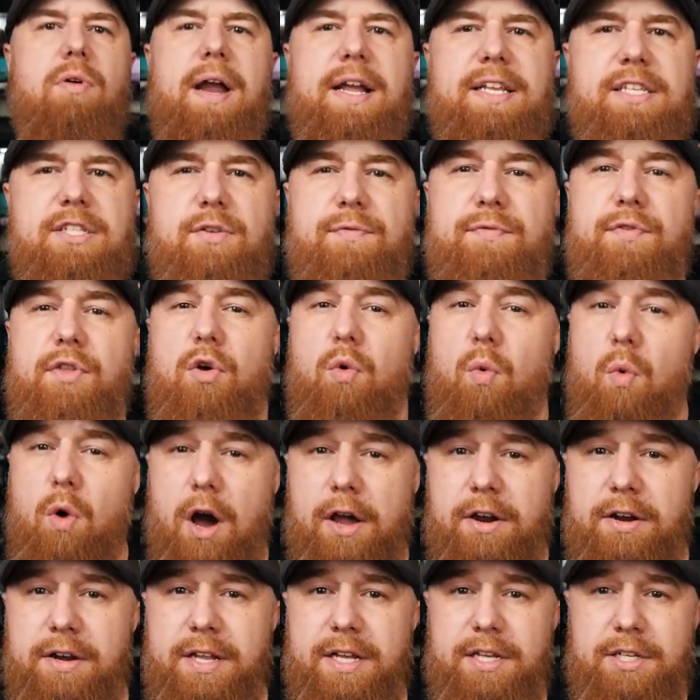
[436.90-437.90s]
right, so for the
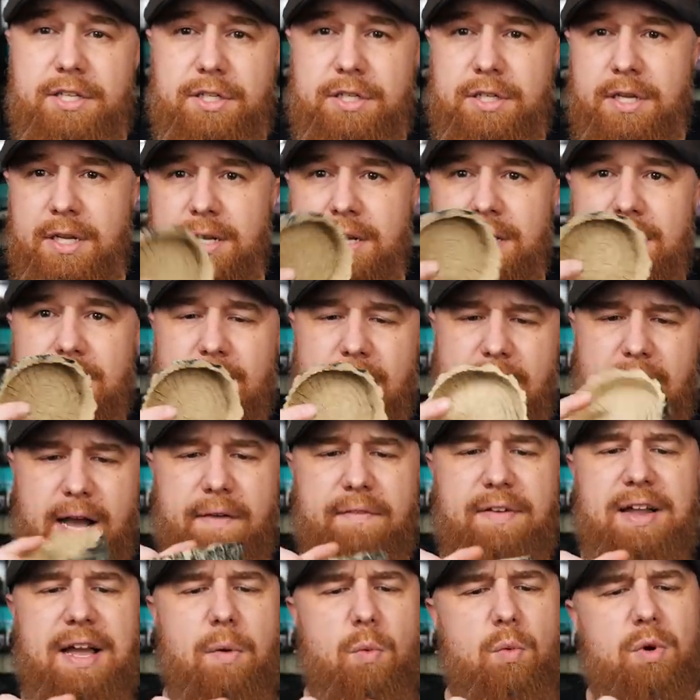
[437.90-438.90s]
water dish,
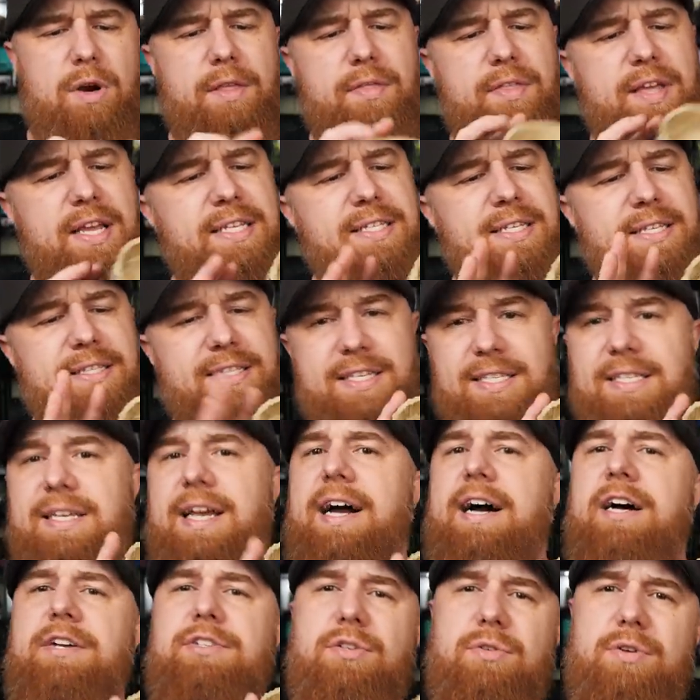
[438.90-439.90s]
I've got one of these. This I
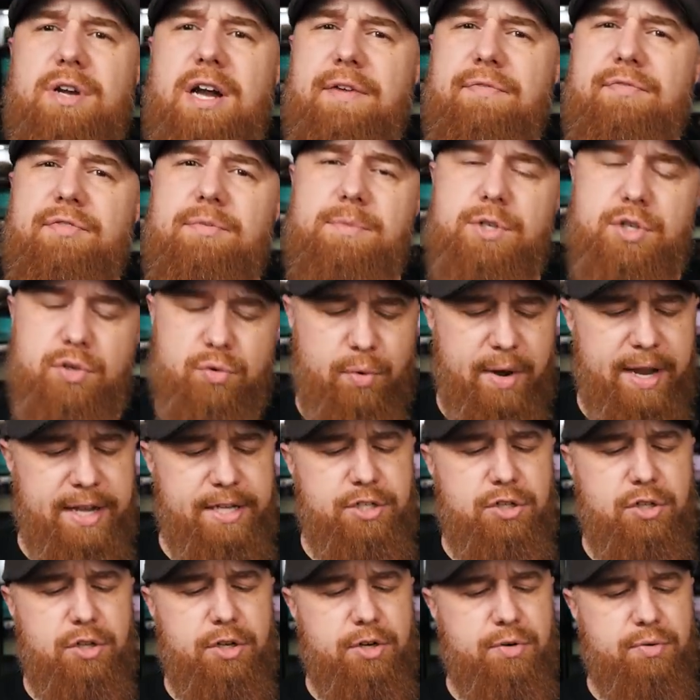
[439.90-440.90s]
also got from Tarantula